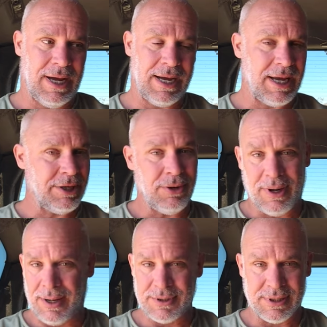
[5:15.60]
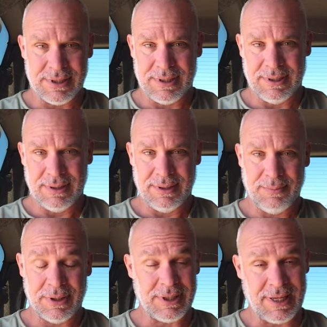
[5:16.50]
I got no options
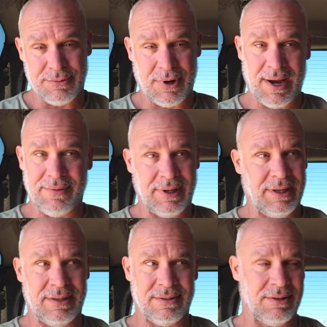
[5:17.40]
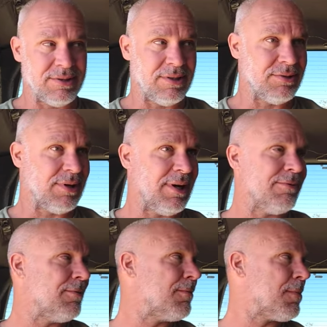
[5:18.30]
but to keep driving it as long as it'll
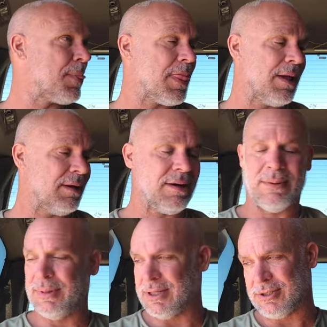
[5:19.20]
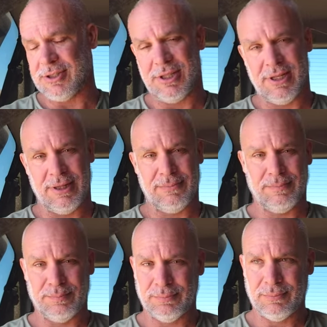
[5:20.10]
drive. And God bless her, she did.
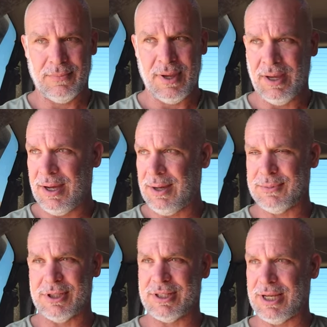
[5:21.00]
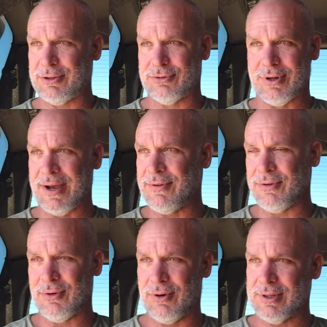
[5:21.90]
I'm just like
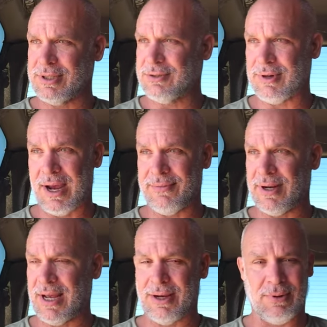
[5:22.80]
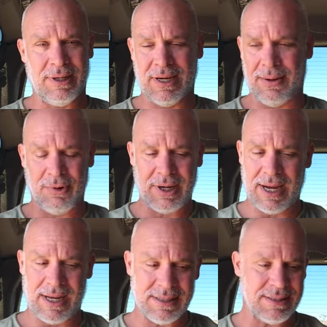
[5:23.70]
driving through courts, driving. I went and got more
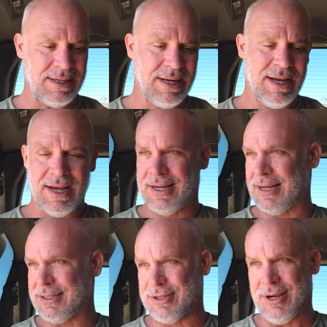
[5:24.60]
gas and